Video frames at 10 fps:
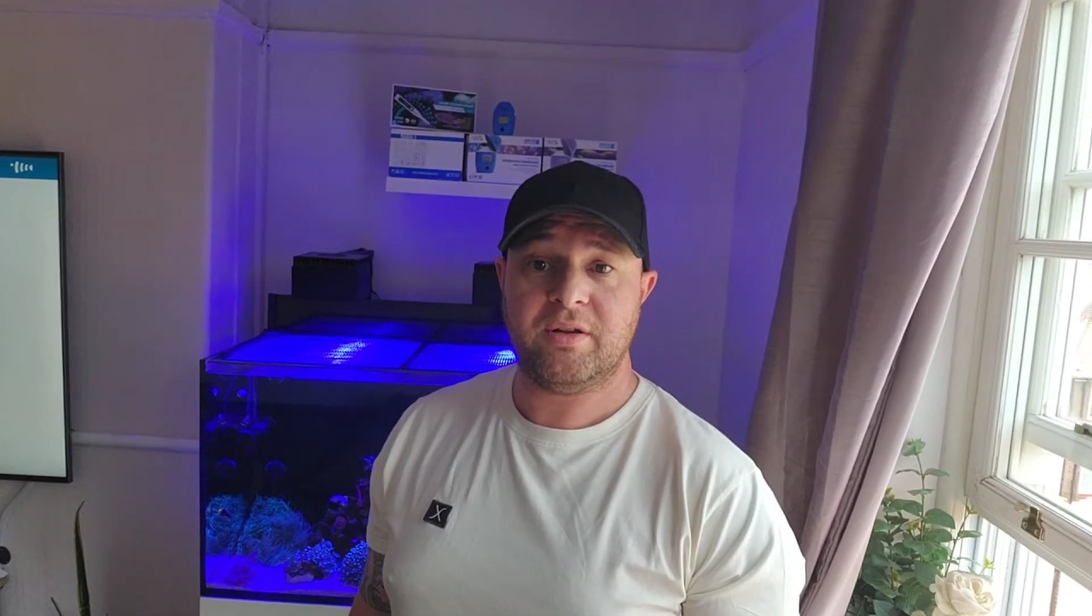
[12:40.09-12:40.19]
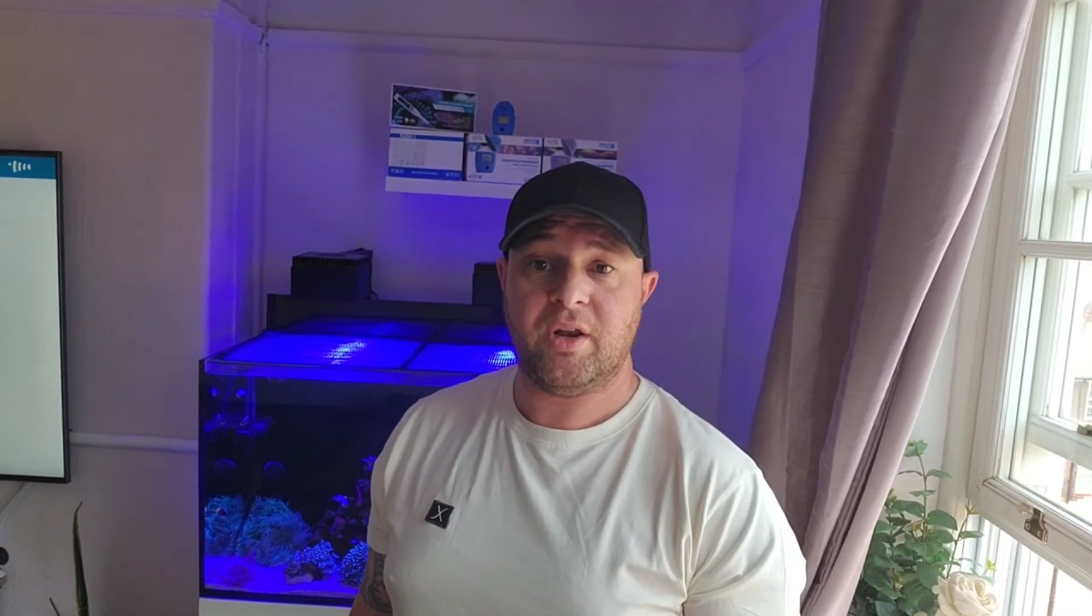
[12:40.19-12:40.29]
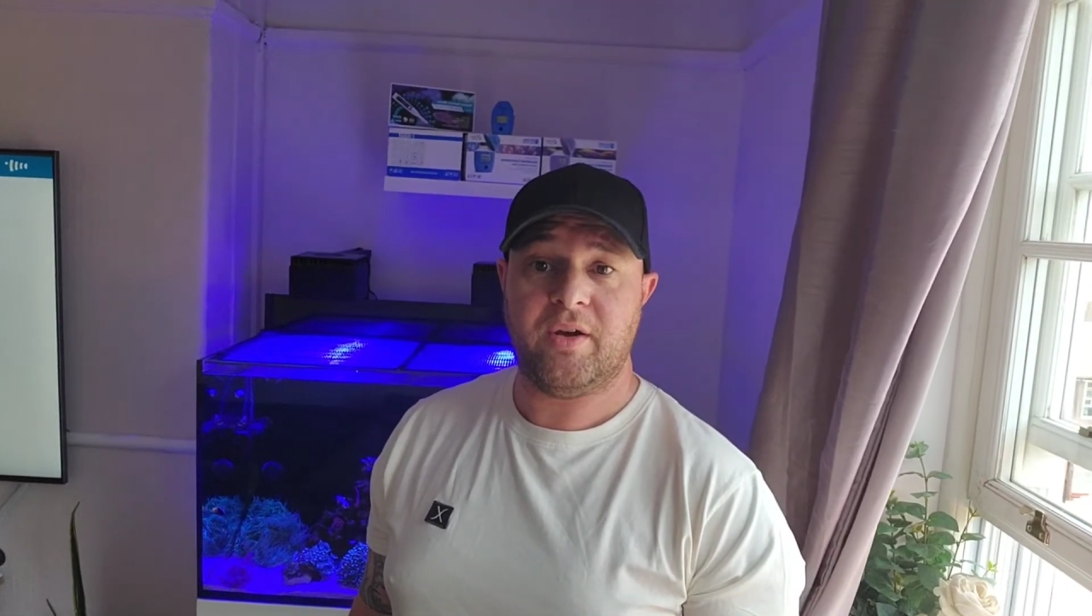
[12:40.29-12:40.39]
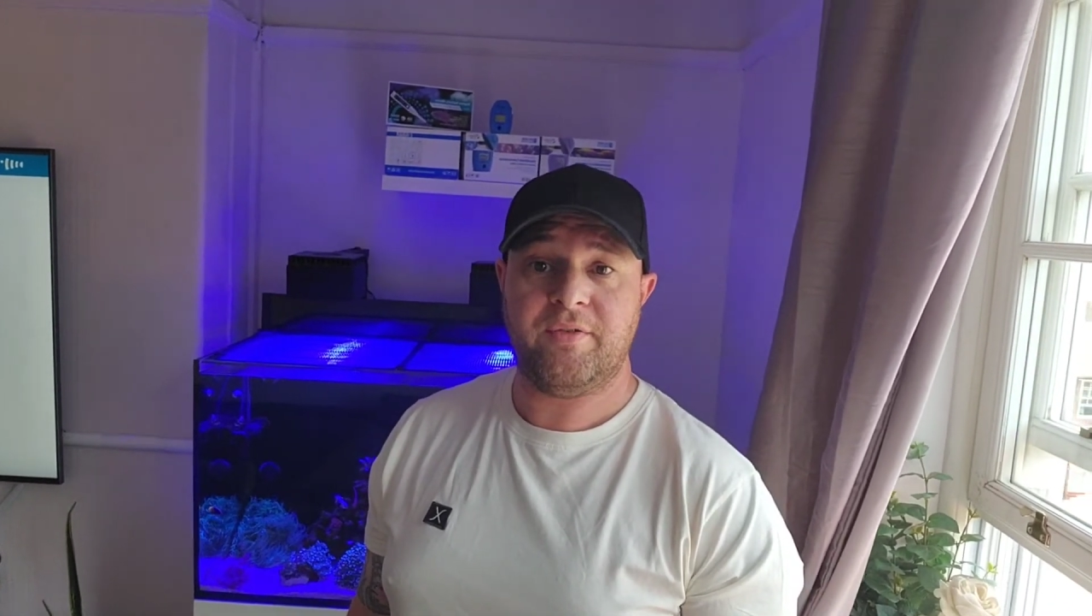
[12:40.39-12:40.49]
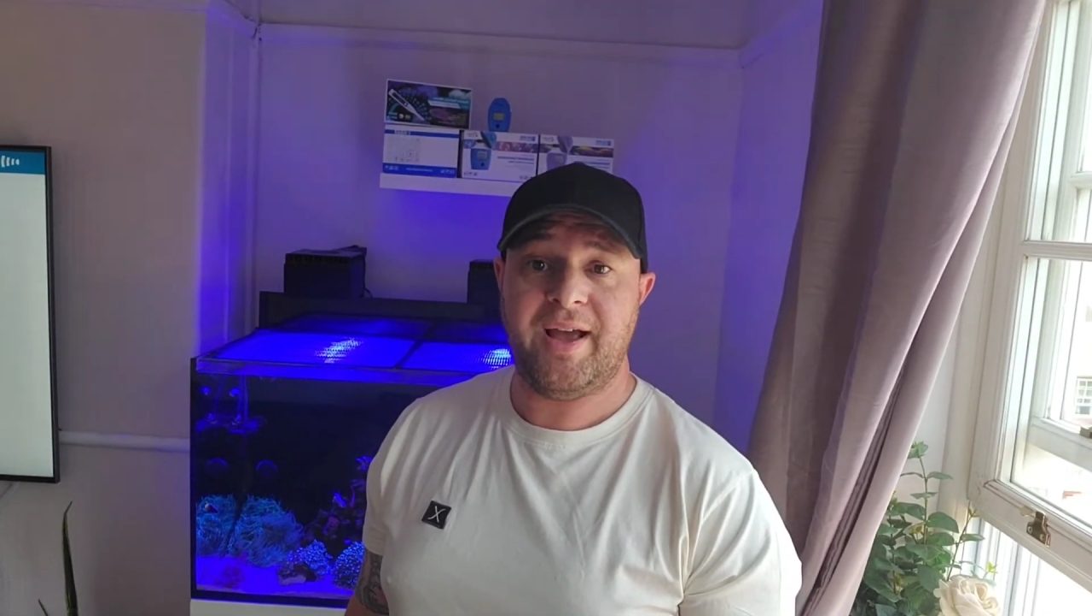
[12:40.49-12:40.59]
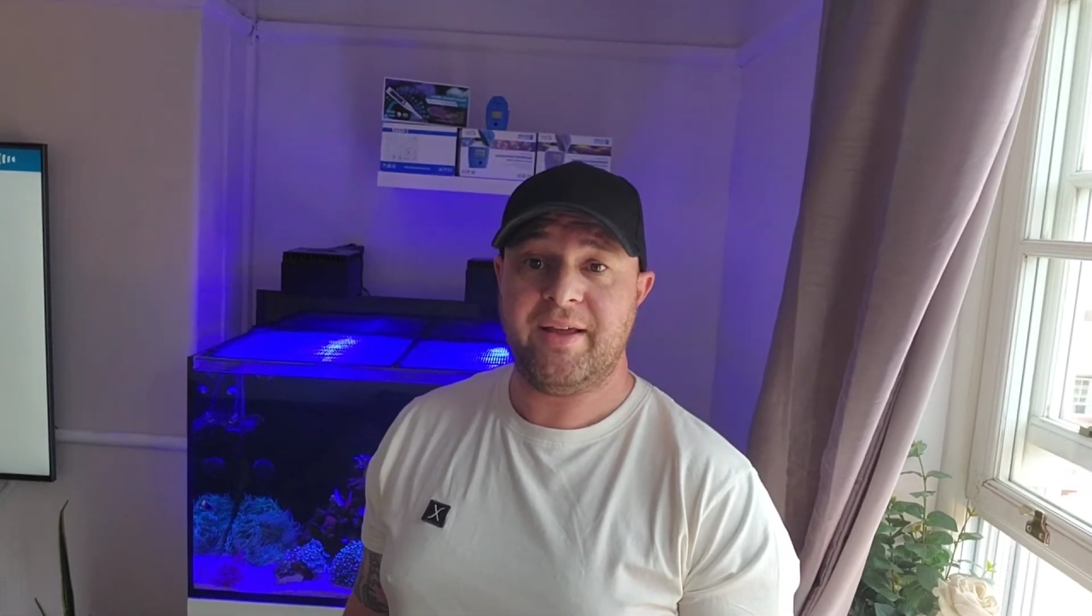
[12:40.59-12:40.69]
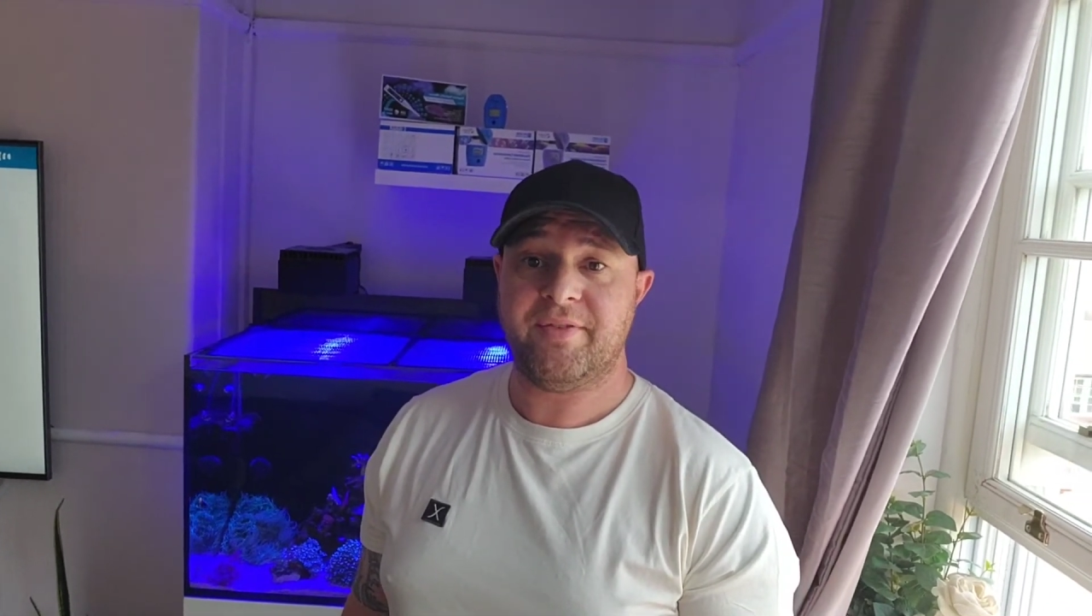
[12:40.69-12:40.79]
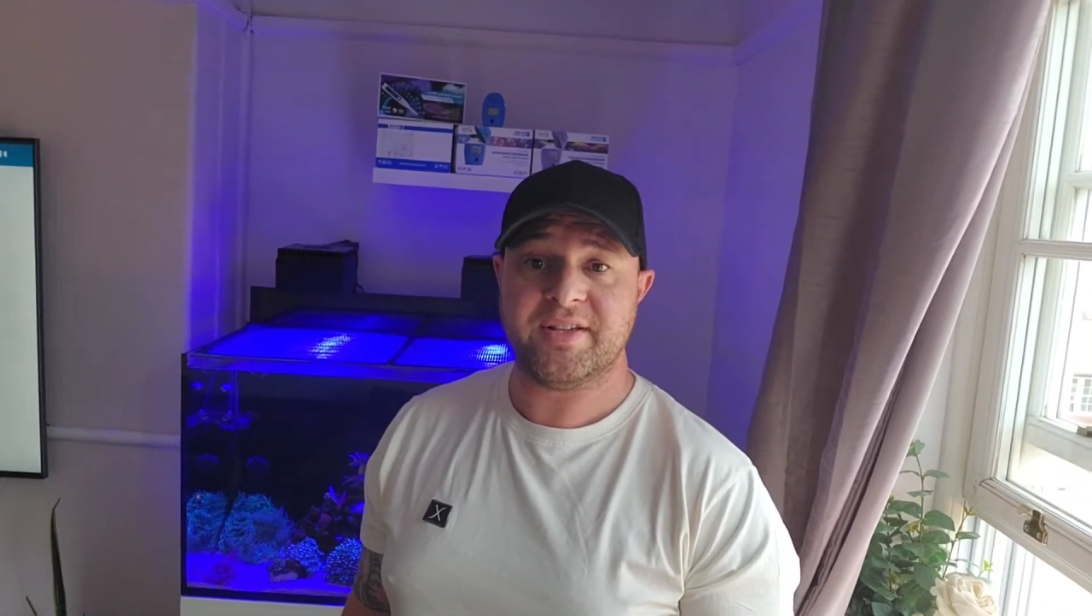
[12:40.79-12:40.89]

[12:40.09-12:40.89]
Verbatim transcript: A lot of LFS